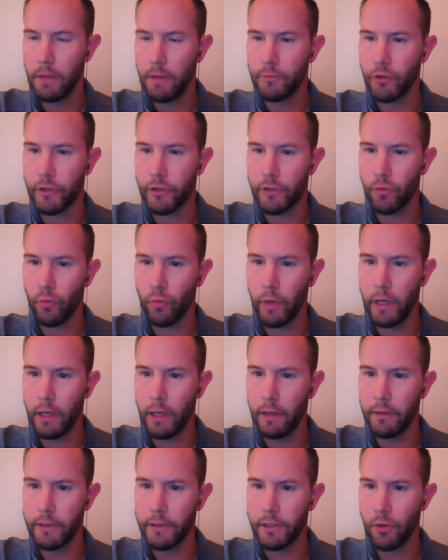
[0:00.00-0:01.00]
just
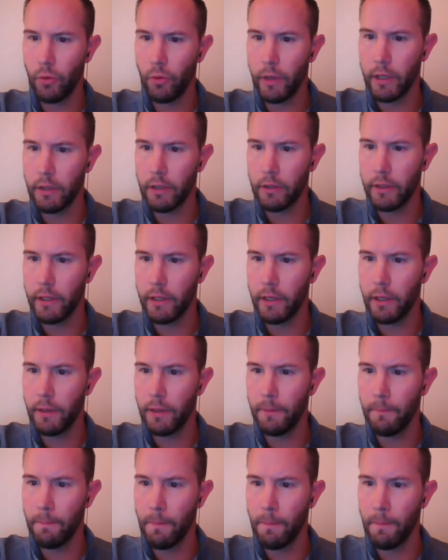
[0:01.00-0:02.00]
reading this quickly.